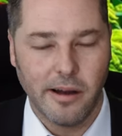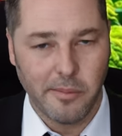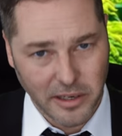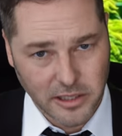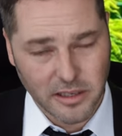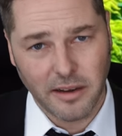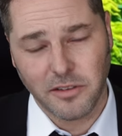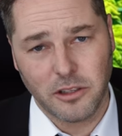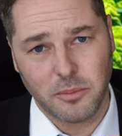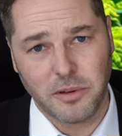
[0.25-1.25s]
Imagine
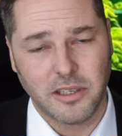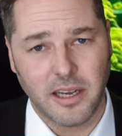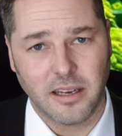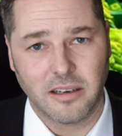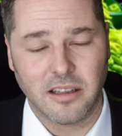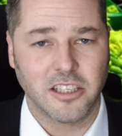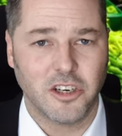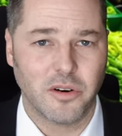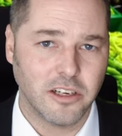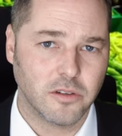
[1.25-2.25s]
having to pretend that
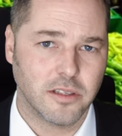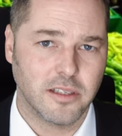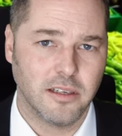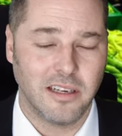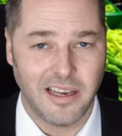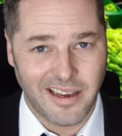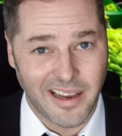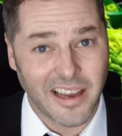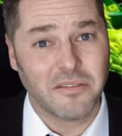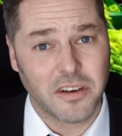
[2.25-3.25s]
you're interested
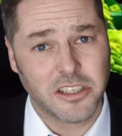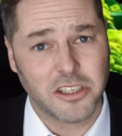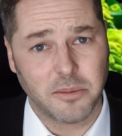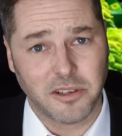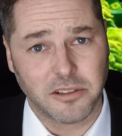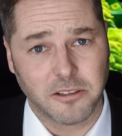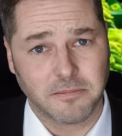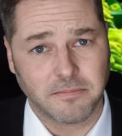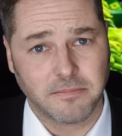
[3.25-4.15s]
in vegetables.